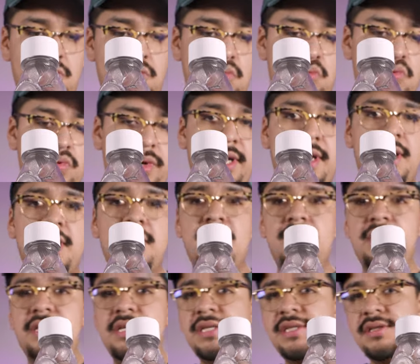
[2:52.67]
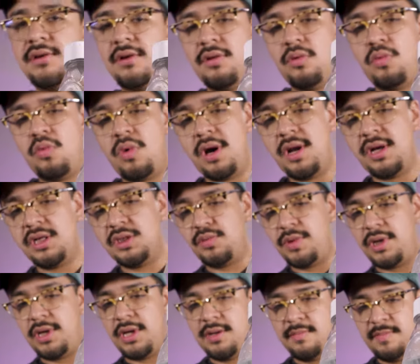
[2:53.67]
these are the waters
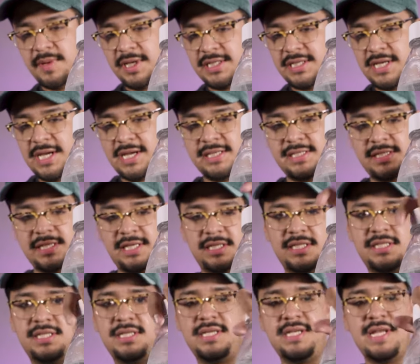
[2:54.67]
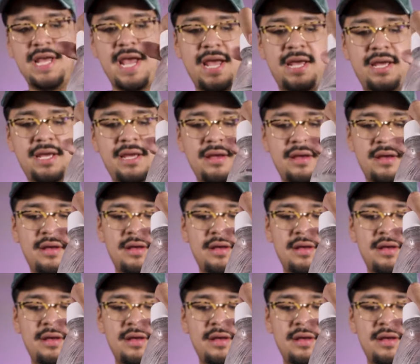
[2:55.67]
we're gonna be tasting today.